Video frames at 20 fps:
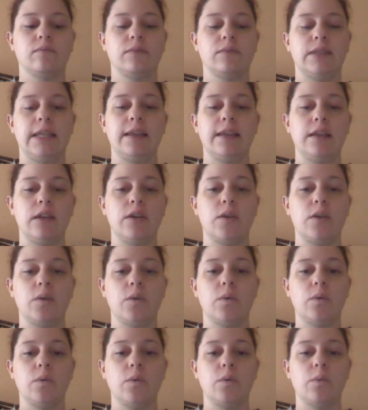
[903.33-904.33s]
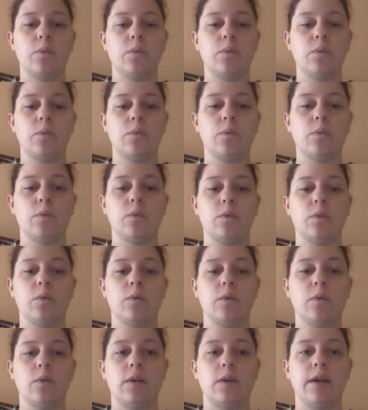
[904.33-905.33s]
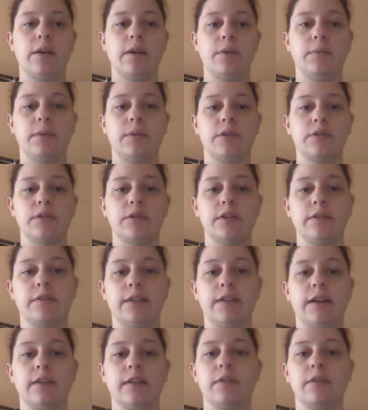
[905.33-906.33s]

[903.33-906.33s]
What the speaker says: Thank you. I hope you enjoyed the video.